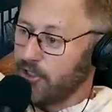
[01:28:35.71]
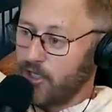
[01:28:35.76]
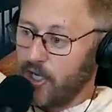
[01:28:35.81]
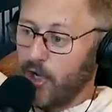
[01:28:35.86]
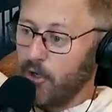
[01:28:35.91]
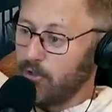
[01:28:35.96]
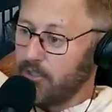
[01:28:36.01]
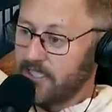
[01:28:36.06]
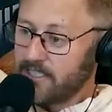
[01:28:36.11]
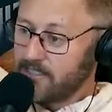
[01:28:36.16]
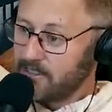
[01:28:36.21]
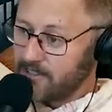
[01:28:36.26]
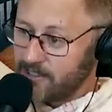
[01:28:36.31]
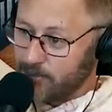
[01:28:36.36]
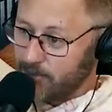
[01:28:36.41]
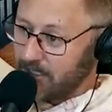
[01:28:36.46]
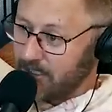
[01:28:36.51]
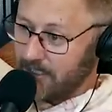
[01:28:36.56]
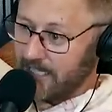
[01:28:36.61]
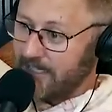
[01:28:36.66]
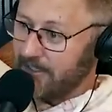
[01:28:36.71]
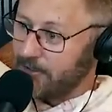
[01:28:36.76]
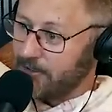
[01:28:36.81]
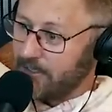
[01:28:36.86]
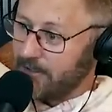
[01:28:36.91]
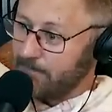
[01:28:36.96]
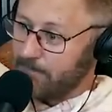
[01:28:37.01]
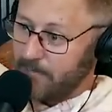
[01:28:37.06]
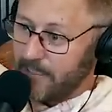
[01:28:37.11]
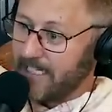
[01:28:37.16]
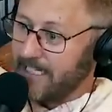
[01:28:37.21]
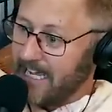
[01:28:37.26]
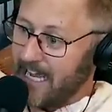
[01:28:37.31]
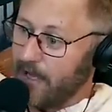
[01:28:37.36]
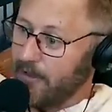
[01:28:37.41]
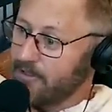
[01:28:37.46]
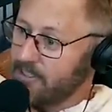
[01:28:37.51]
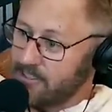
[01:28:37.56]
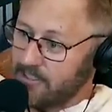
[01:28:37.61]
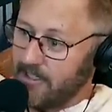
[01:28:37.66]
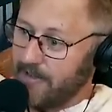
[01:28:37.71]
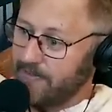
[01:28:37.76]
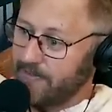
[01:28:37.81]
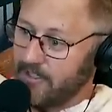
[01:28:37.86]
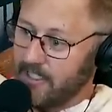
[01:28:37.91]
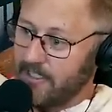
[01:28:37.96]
go listen to it later and pick out stuff